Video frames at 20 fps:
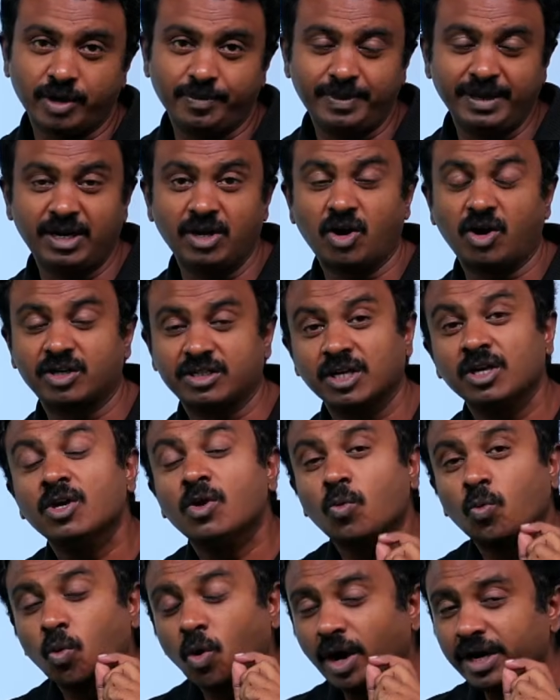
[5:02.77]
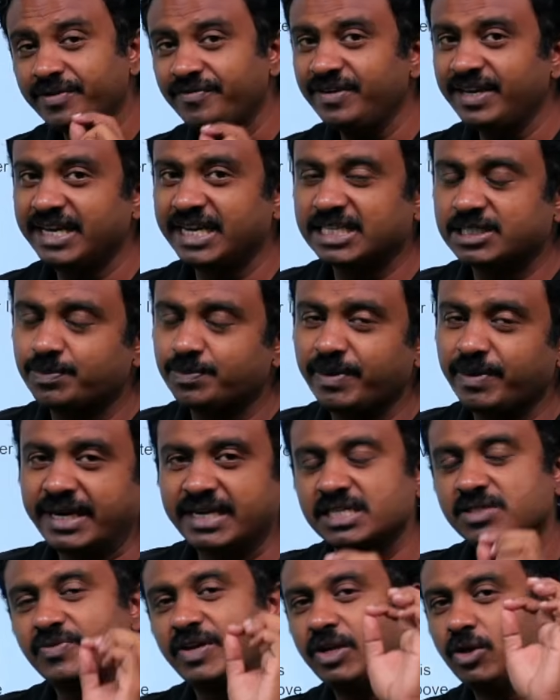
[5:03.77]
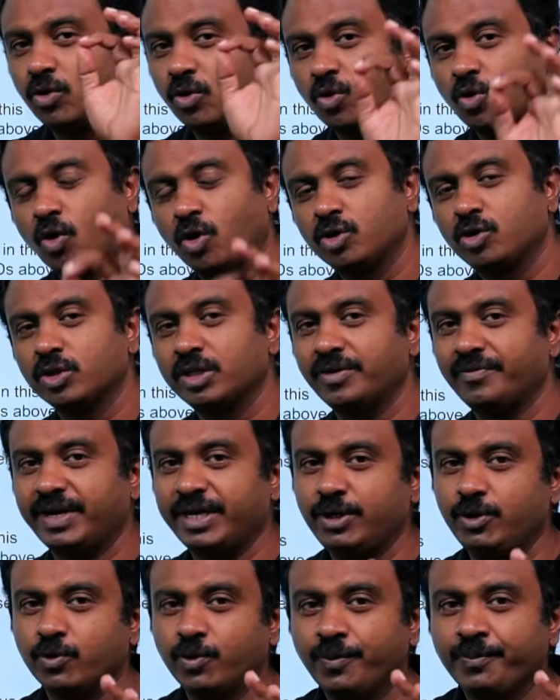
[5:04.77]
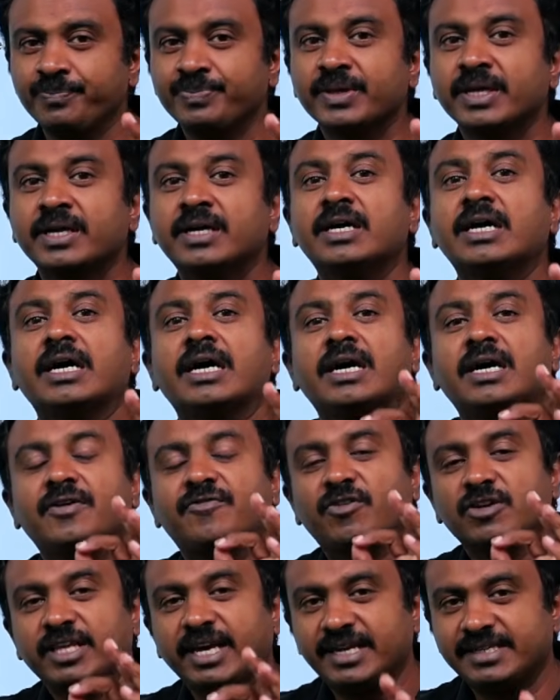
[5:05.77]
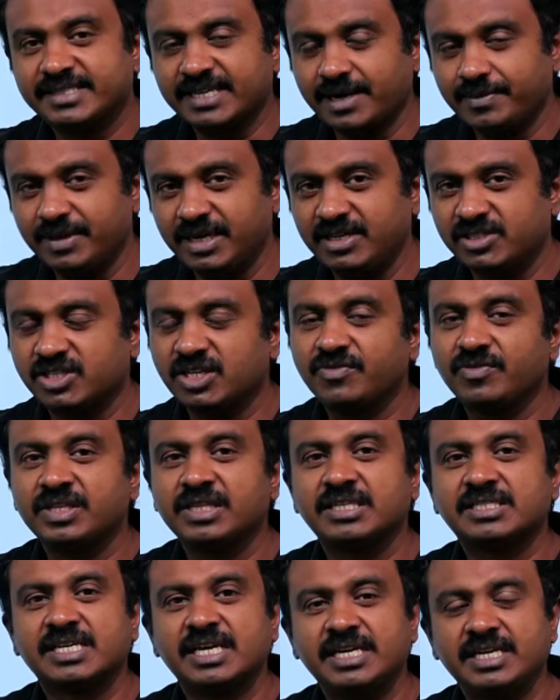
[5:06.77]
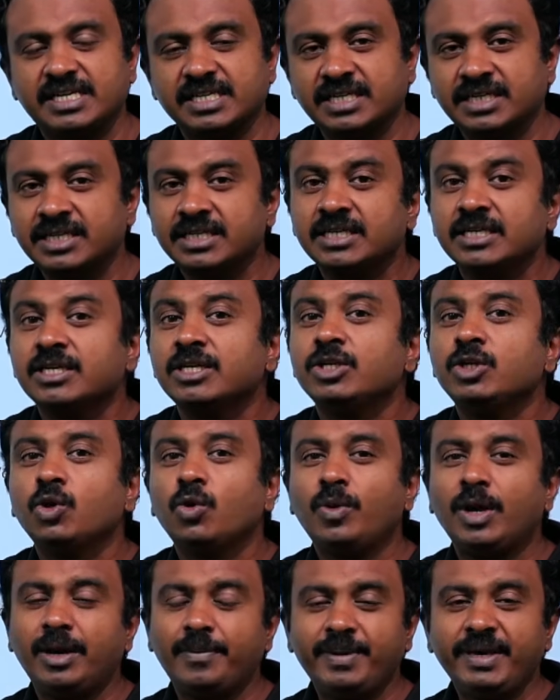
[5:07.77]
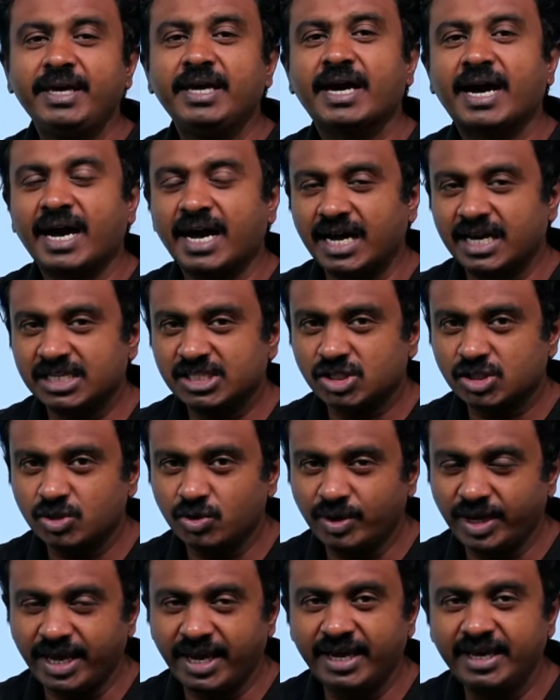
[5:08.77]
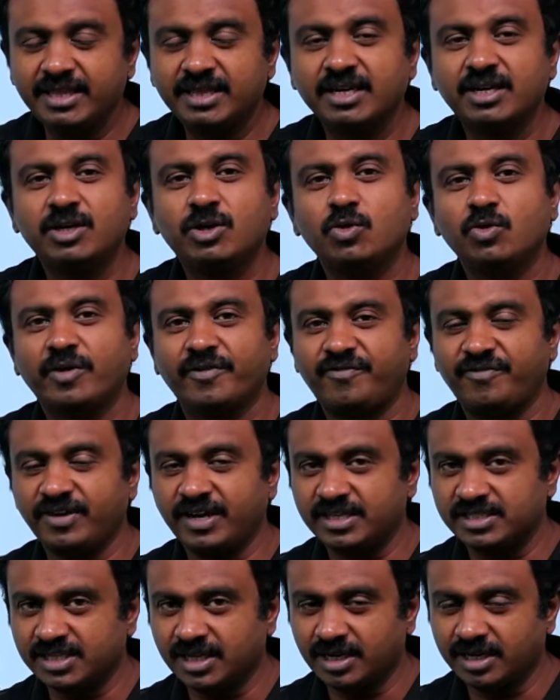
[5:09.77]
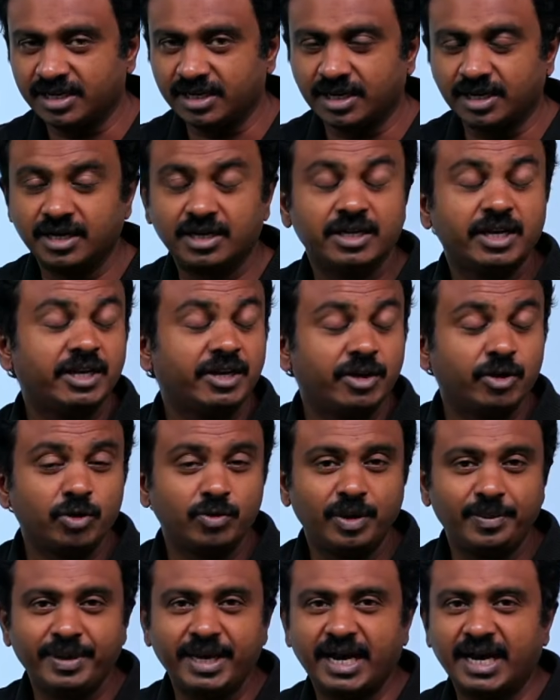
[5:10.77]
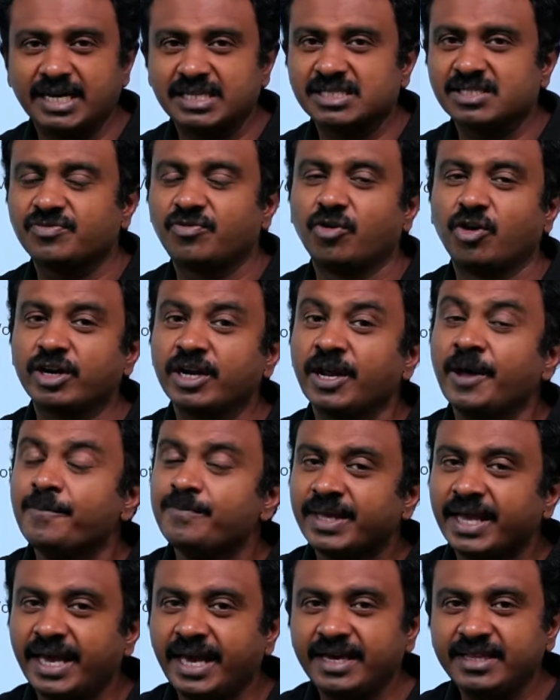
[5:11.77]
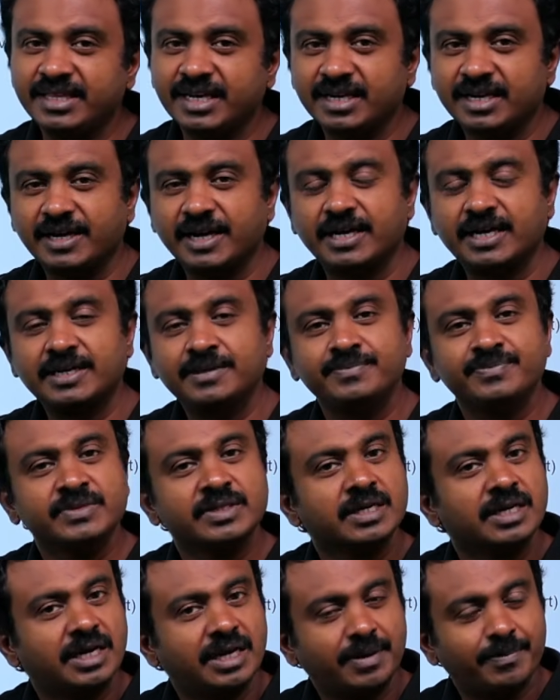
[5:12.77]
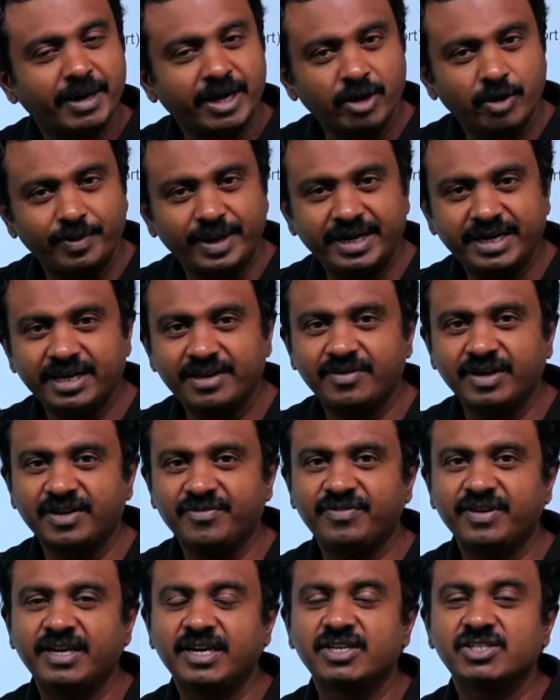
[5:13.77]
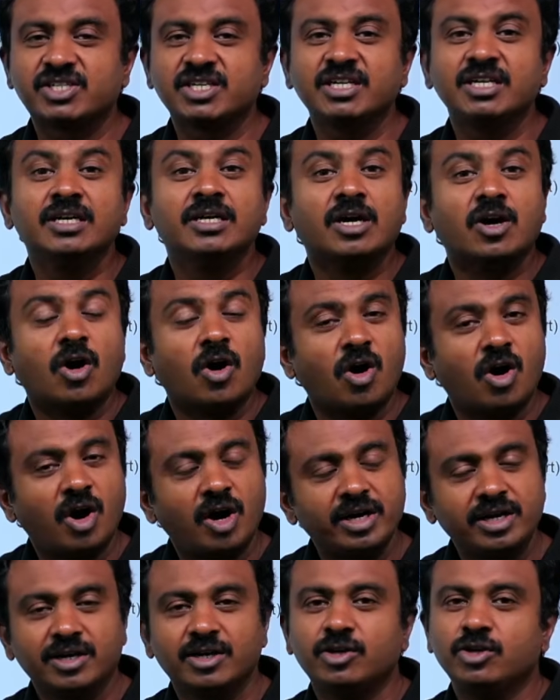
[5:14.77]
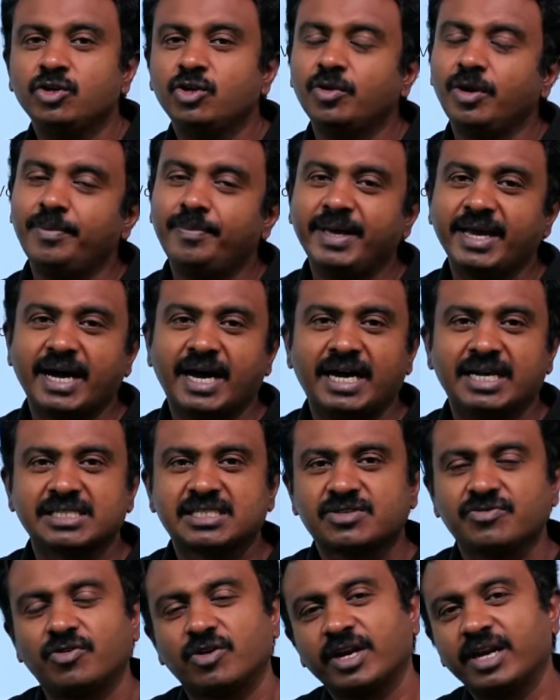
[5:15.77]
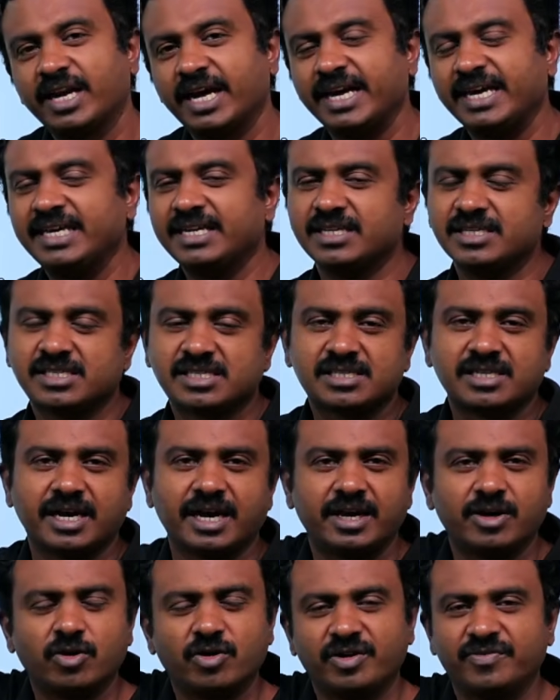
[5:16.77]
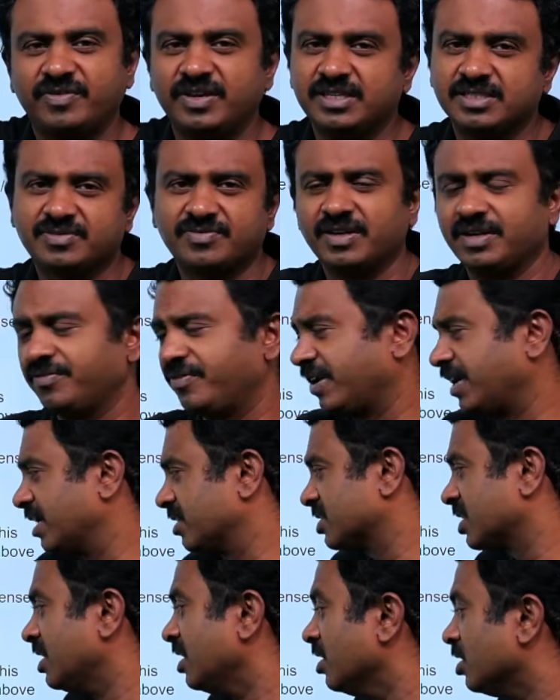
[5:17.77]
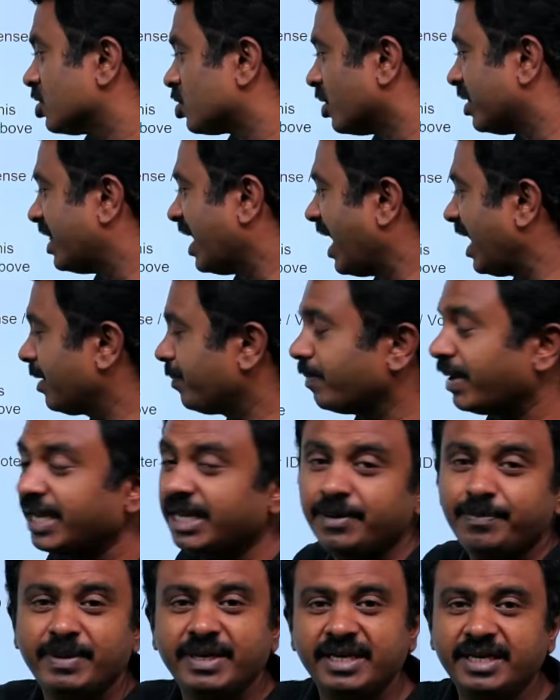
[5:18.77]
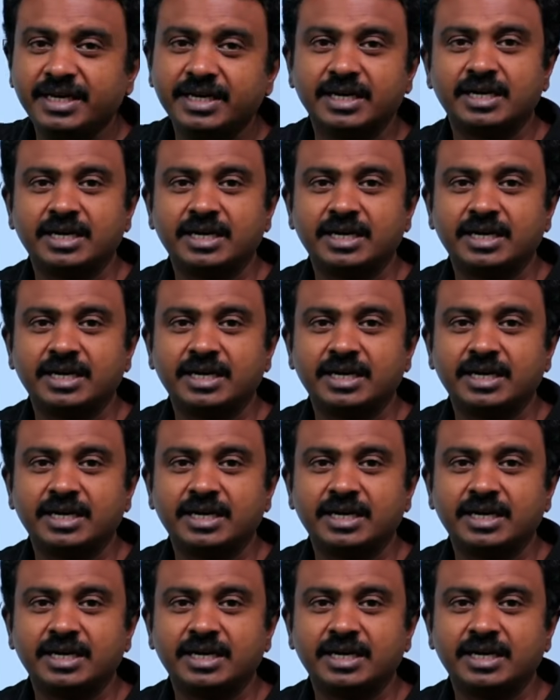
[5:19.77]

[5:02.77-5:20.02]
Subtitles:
be locked. What we expect is when you go to the venue for the examination in the center, you will be asked to either do a facial, you will be asked for either a biometric verification, or you will be asked for an iris scan or a face verification. So that might be